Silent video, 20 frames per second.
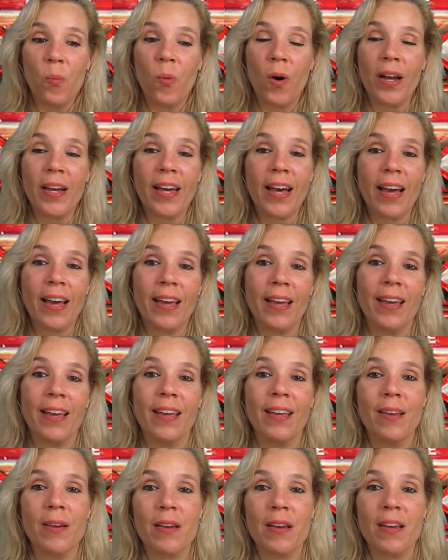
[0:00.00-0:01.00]
One
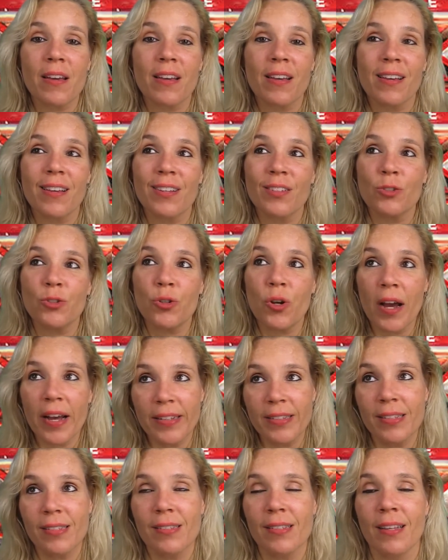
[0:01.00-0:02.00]
guy
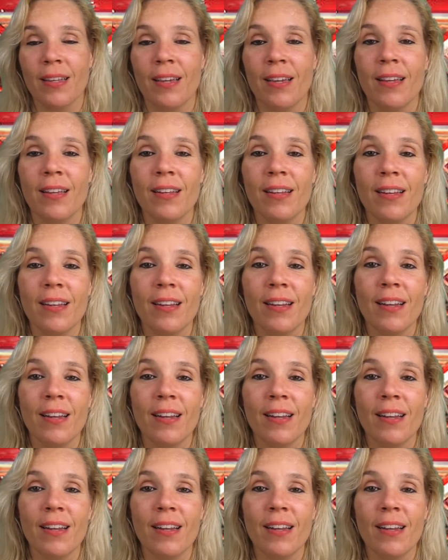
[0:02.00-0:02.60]
tried to sing it,